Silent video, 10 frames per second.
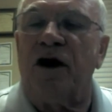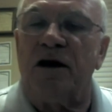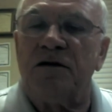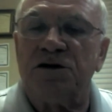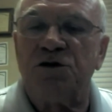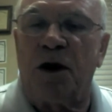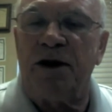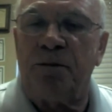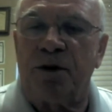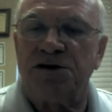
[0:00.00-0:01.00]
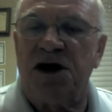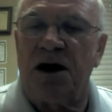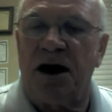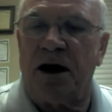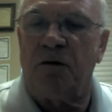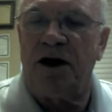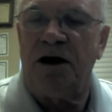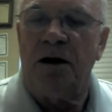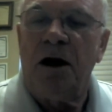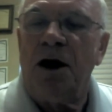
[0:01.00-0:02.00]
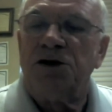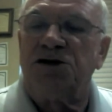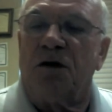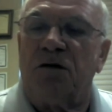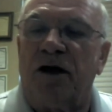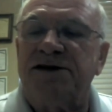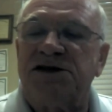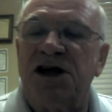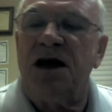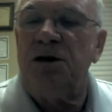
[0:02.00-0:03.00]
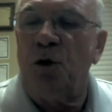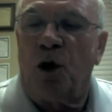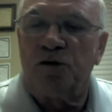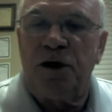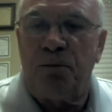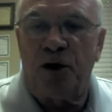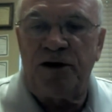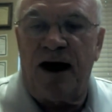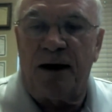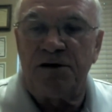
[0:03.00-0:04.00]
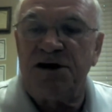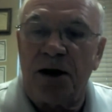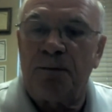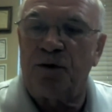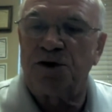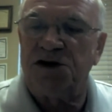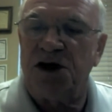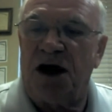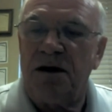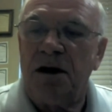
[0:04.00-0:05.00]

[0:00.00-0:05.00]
than the 20% equity. So let's say you only put down 10%.